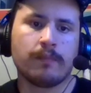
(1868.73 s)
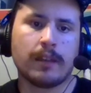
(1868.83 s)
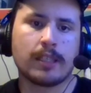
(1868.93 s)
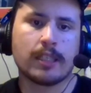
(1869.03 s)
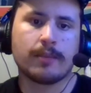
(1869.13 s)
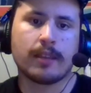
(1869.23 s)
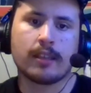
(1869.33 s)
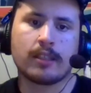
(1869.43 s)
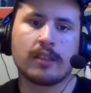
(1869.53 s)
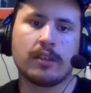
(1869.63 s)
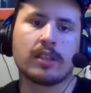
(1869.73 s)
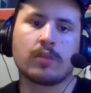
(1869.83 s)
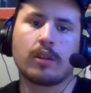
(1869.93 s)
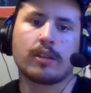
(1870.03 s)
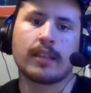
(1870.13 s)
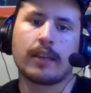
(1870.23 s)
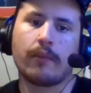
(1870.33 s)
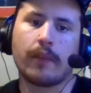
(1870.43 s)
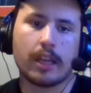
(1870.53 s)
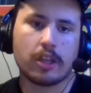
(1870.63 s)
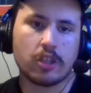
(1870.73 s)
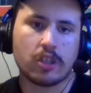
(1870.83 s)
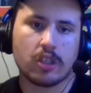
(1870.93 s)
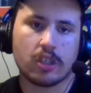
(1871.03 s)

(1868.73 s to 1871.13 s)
that's just because she just wants to take revenge.